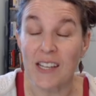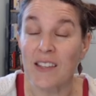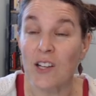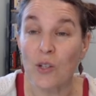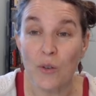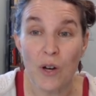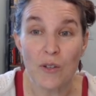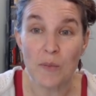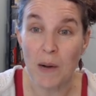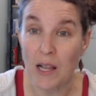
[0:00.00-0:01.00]
in the
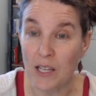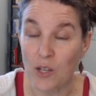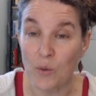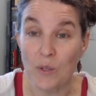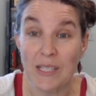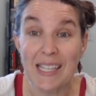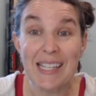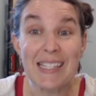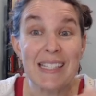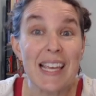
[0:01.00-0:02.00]
glucose molecules
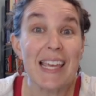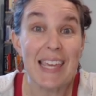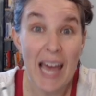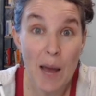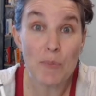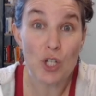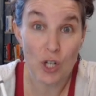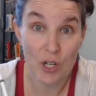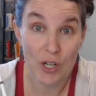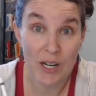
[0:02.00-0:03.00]
is
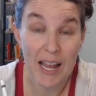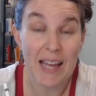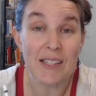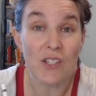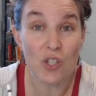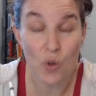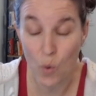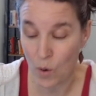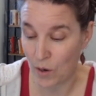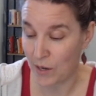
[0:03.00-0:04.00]
captured and
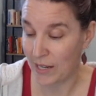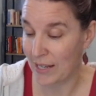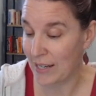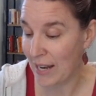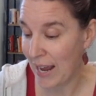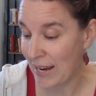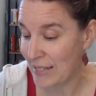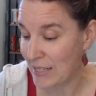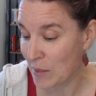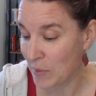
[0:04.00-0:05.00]
stored in
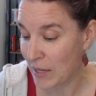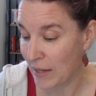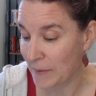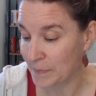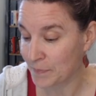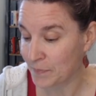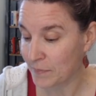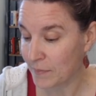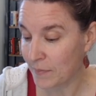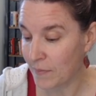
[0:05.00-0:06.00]
ATP.
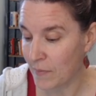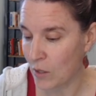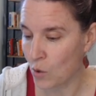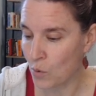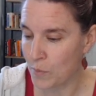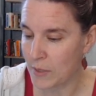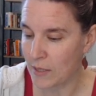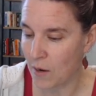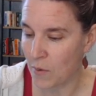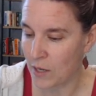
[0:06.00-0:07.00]
Oops,
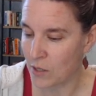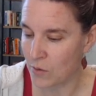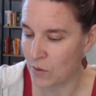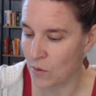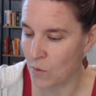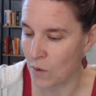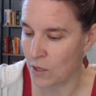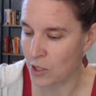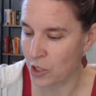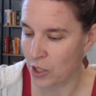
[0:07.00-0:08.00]
I want to use
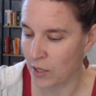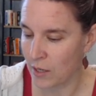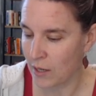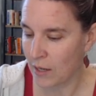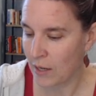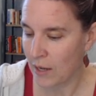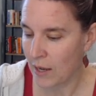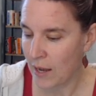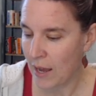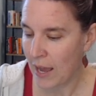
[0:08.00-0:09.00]
orange.
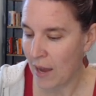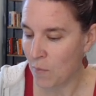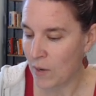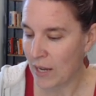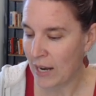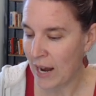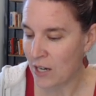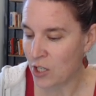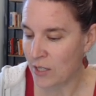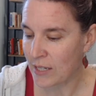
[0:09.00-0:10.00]
And it
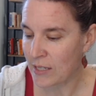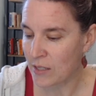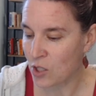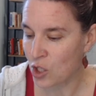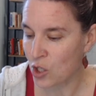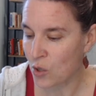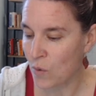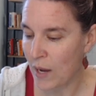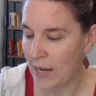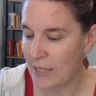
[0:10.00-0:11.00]
actually is two
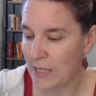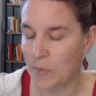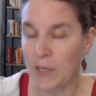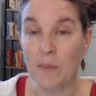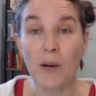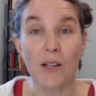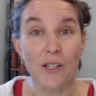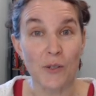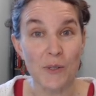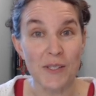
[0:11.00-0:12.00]
ATP
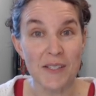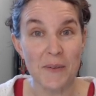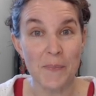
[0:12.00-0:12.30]
molecules.